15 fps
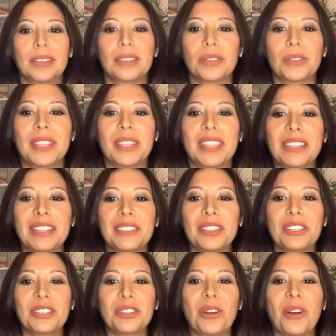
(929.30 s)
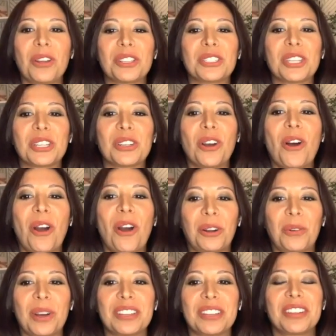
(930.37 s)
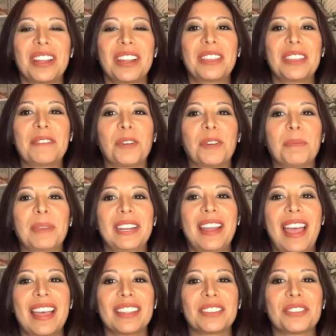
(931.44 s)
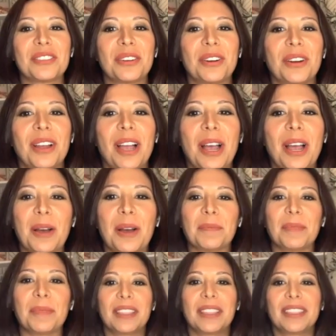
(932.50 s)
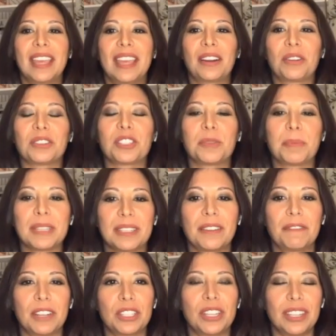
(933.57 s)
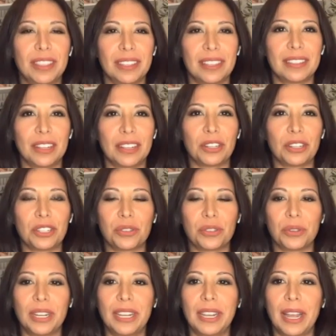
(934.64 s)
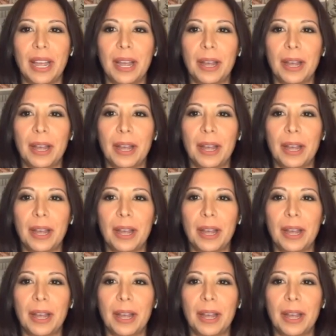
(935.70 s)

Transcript: So that's such a hard question, I think, for me to answer, that are specific to this industry.